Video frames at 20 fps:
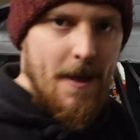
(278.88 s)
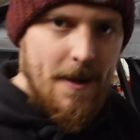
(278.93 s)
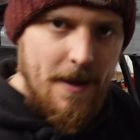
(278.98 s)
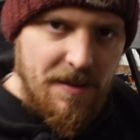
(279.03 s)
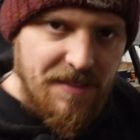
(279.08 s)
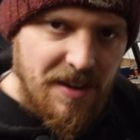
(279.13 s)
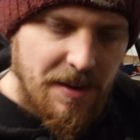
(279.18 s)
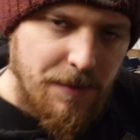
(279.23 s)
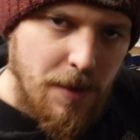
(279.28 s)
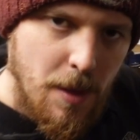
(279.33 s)

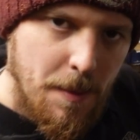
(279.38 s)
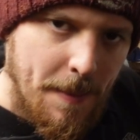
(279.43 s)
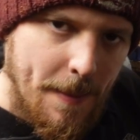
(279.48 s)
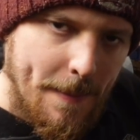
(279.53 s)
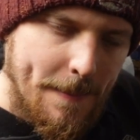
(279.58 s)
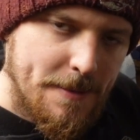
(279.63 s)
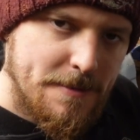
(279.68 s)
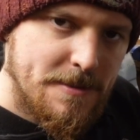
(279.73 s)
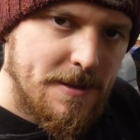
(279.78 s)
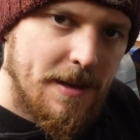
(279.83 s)
I've had a few
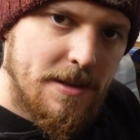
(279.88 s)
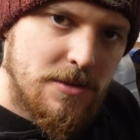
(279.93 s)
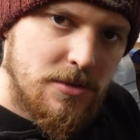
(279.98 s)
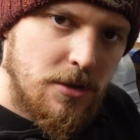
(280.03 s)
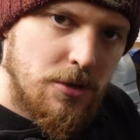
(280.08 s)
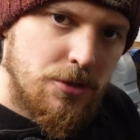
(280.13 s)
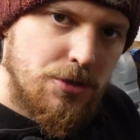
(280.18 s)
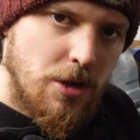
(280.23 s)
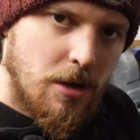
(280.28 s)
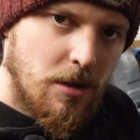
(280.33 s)
people say it's
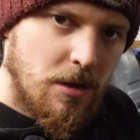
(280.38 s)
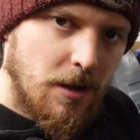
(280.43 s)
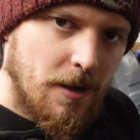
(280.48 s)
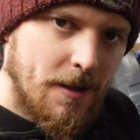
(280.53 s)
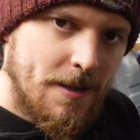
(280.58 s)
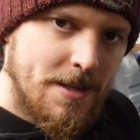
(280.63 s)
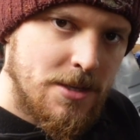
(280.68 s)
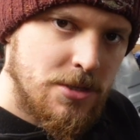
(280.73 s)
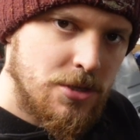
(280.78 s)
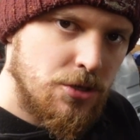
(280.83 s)
not a
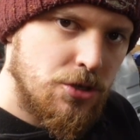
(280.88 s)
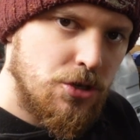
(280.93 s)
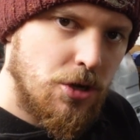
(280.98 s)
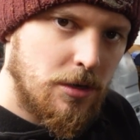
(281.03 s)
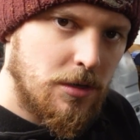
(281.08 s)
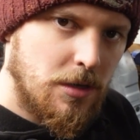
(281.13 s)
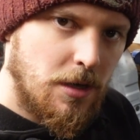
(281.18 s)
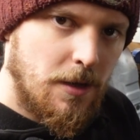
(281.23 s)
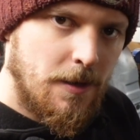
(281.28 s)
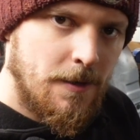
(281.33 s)
joggler, it's a
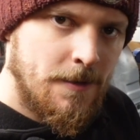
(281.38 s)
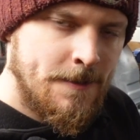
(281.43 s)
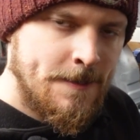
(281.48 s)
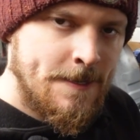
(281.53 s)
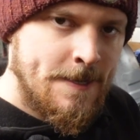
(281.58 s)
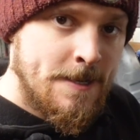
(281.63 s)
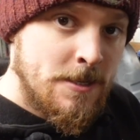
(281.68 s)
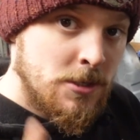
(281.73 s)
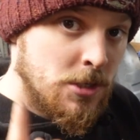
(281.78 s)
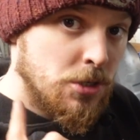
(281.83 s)
joggler.
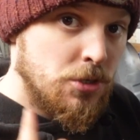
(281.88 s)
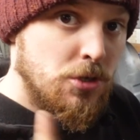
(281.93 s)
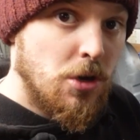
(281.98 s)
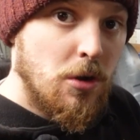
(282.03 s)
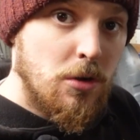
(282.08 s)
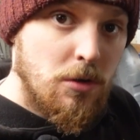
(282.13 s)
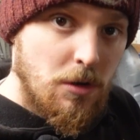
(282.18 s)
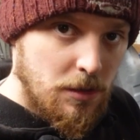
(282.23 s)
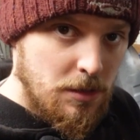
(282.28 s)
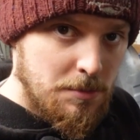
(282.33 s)
It says
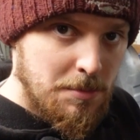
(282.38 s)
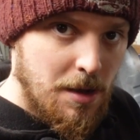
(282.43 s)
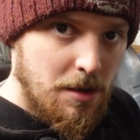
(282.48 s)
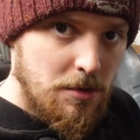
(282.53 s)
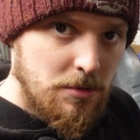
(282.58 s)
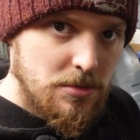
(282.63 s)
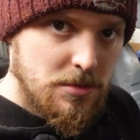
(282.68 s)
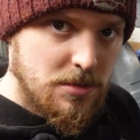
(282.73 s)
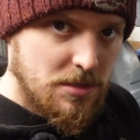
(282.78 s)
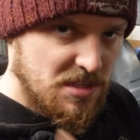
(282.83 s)
joggler on the
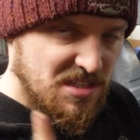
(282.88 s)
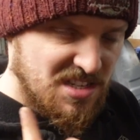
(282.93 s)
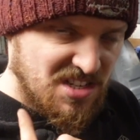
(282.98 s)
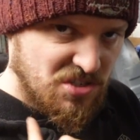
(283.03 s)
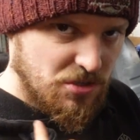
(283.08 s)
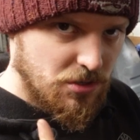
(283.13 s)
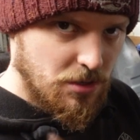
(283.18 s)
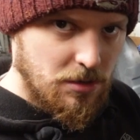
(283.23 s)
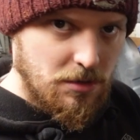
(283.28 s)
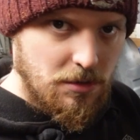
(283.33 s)
box and it
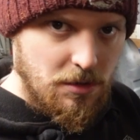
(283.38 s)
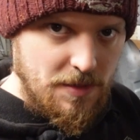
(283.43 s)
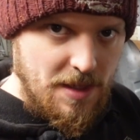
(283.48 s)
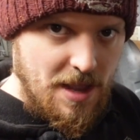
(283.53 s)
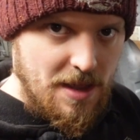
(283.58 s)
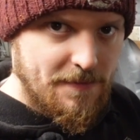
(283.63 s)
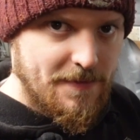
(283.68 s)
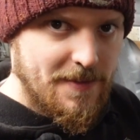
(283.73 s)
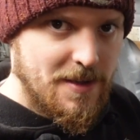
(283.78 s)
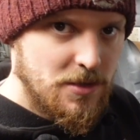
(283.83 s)
says joggler on the
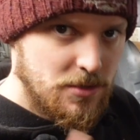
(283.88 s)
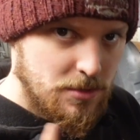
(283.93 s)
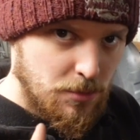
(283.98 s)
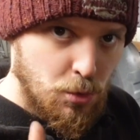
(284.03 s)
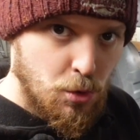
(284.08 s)
advert, so I'm